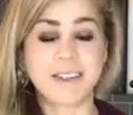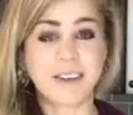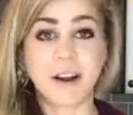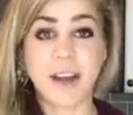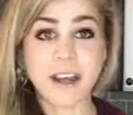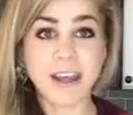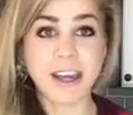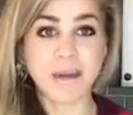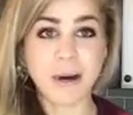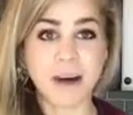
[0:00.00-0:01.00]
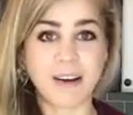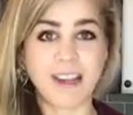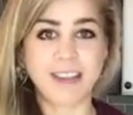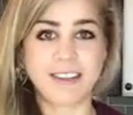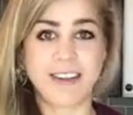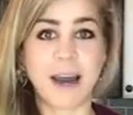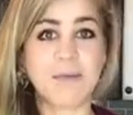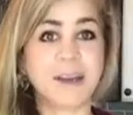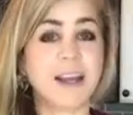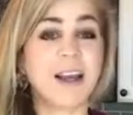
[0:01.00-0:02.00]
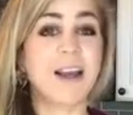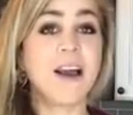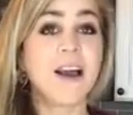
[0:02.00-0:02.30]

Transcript: All I think about is I'm eating